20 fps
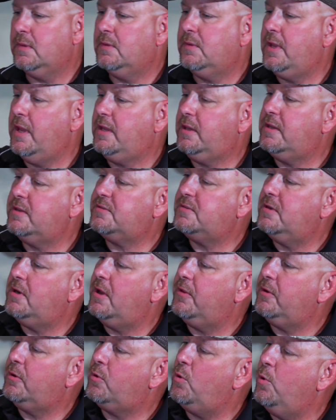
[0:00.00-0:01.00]
Take this
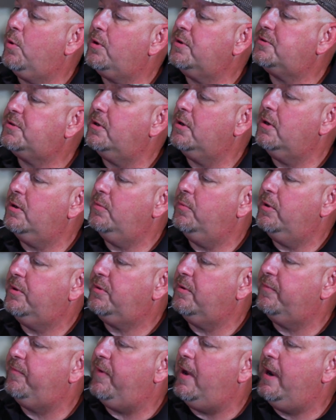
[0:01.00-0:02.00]
another quarter turn
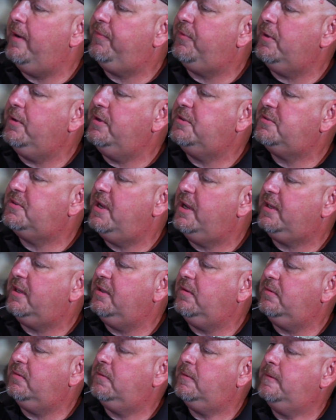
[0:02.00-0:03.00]
with your
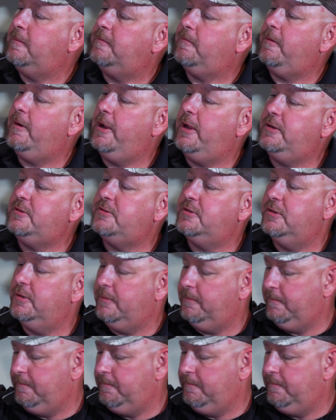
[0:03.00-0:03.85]
5/32 wrench.